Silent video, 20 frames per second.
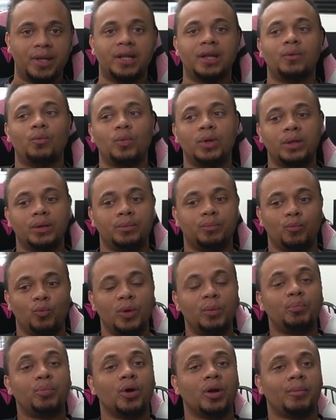and then we
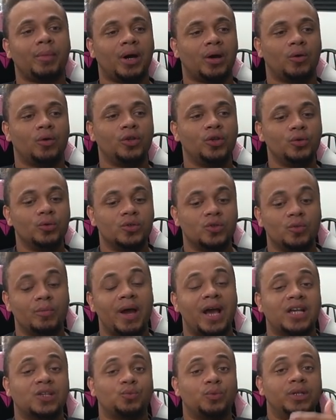put them out on YouTube
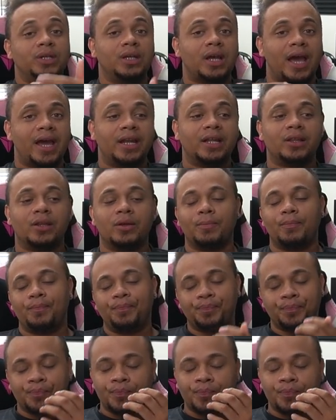as we edit them.